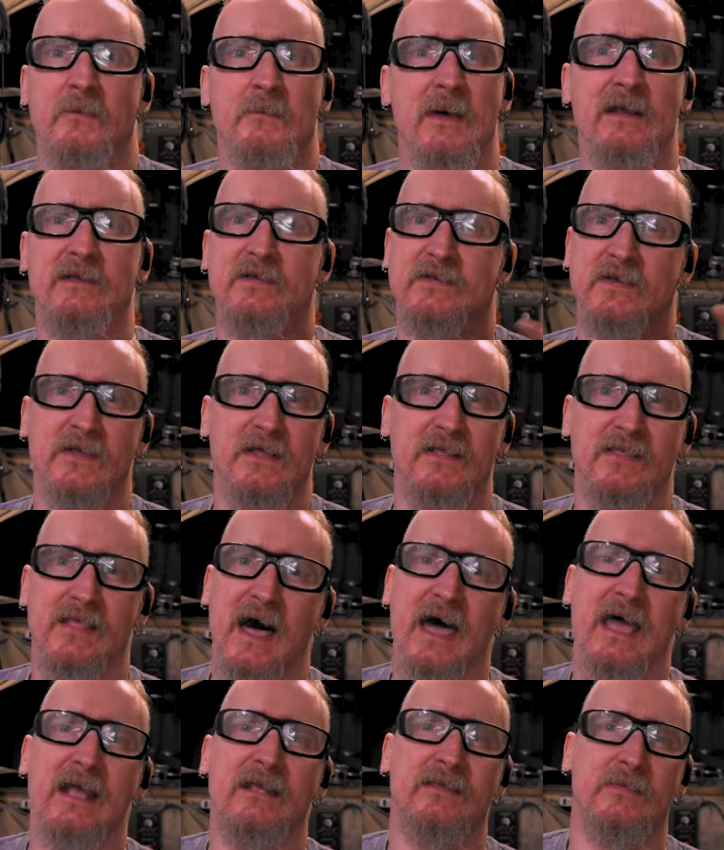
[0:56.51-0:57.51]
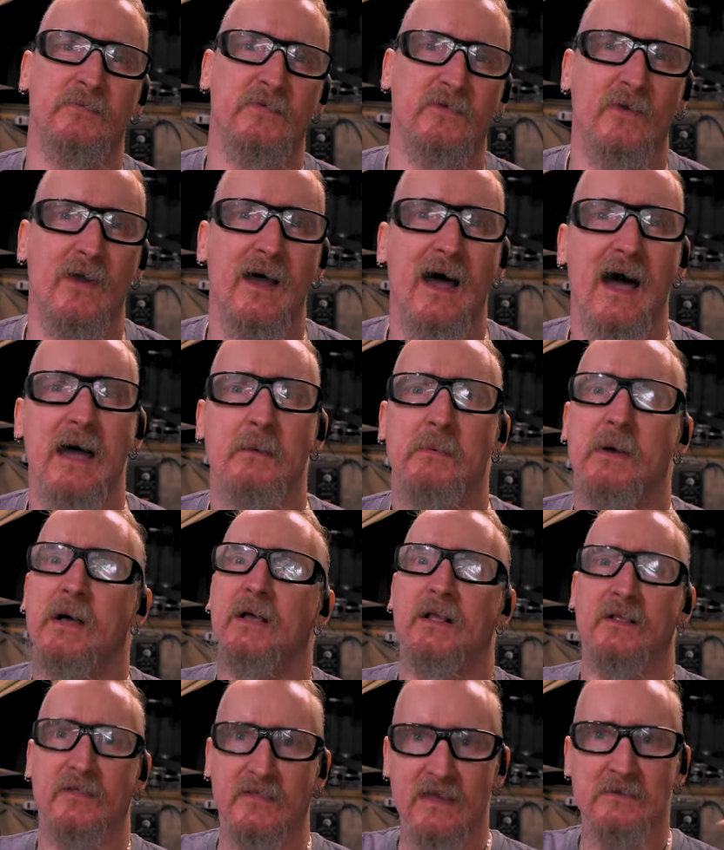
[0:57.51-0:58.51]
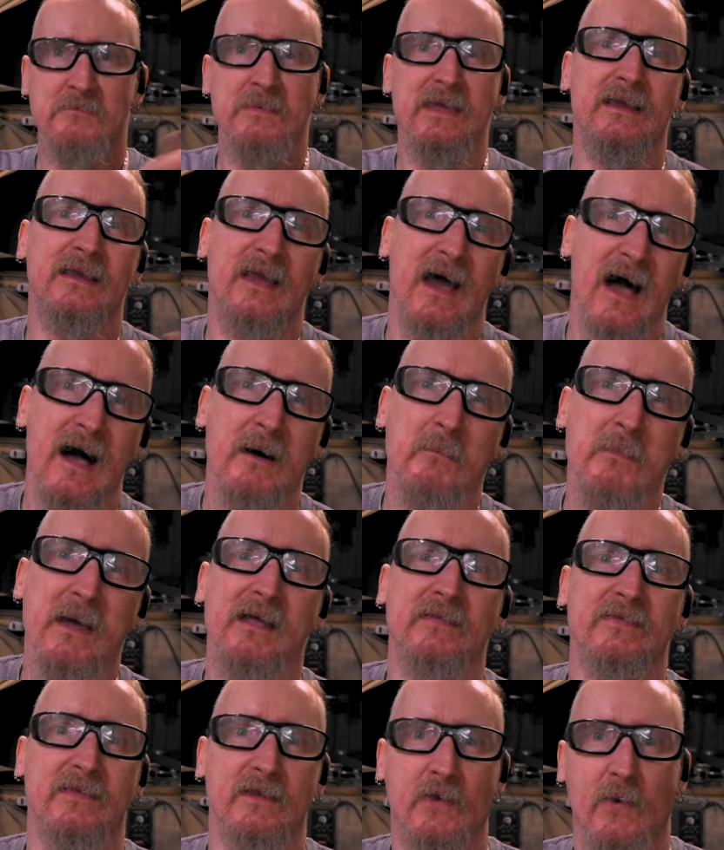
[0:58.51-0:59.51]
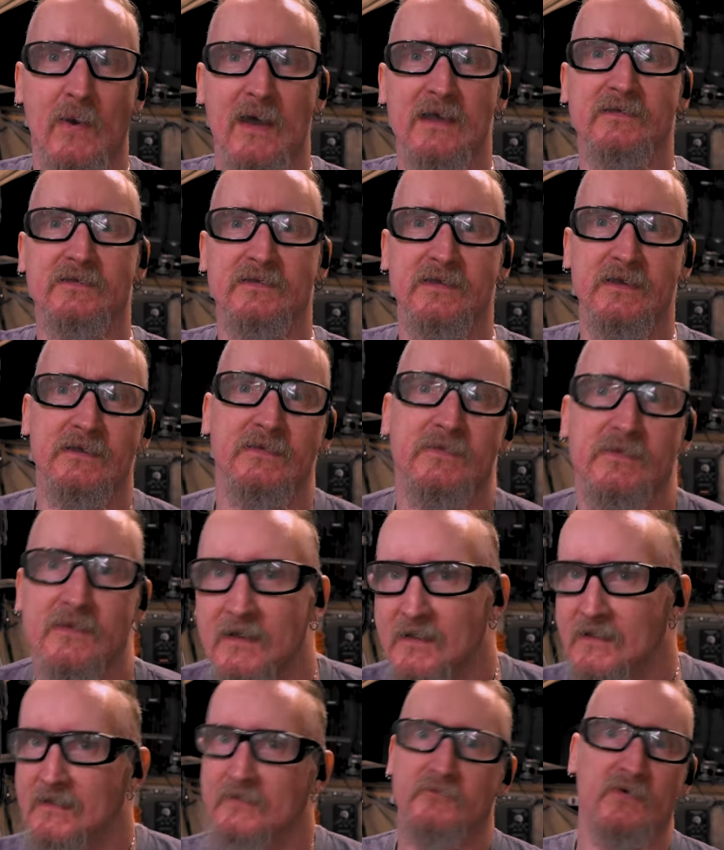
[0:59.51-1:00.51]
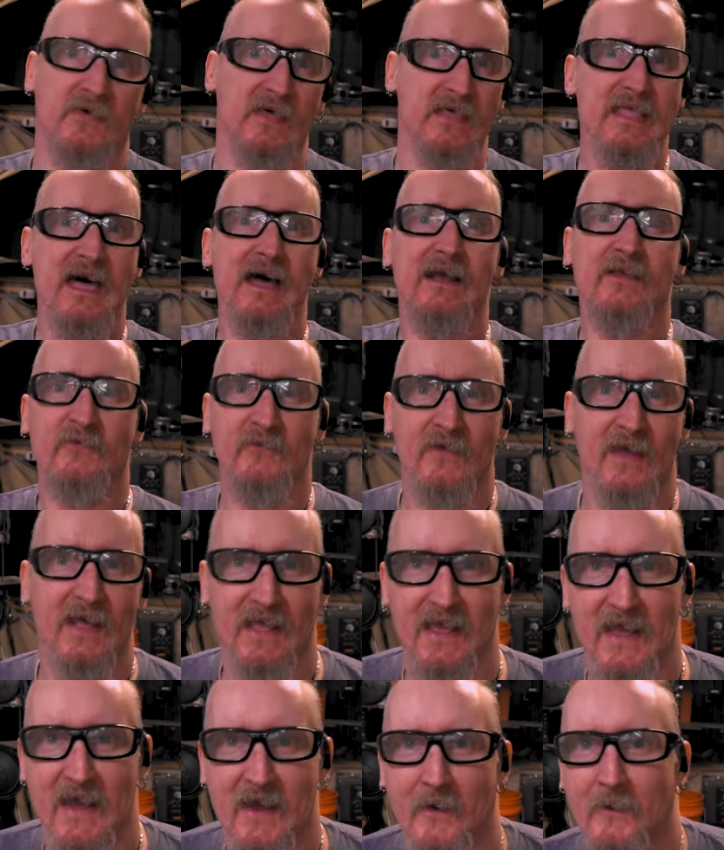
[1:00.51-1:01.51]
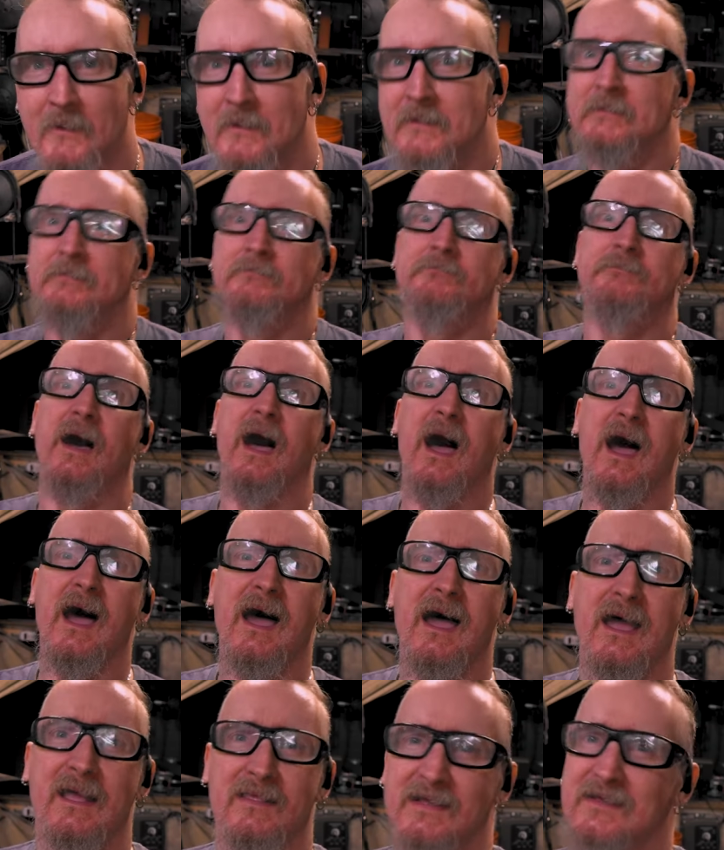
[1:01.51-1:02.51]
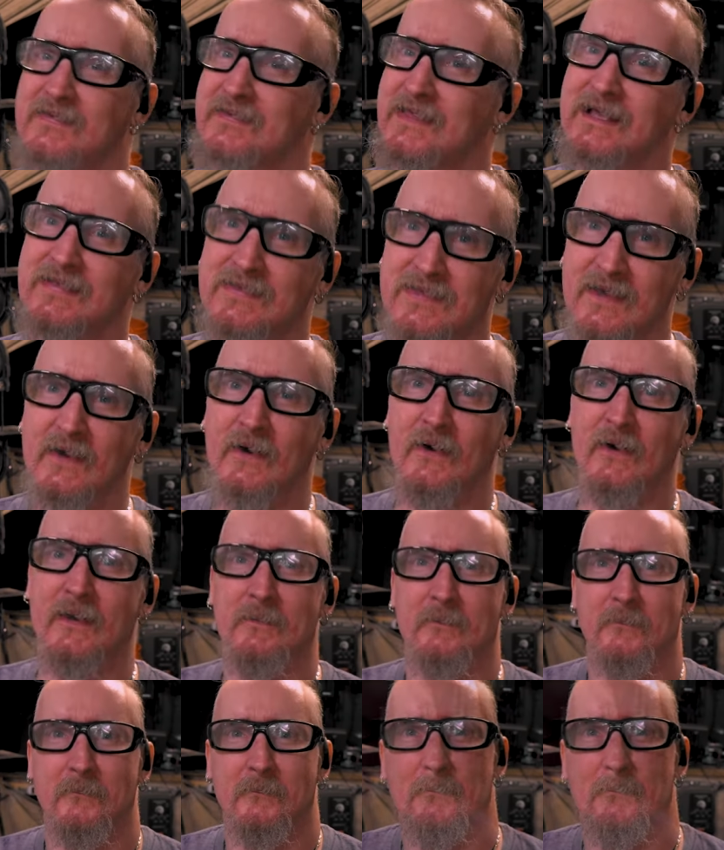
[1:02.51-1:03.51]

Make sure to like, subscribe, Leave me comments and questions for the next video. Alright, let's get to it.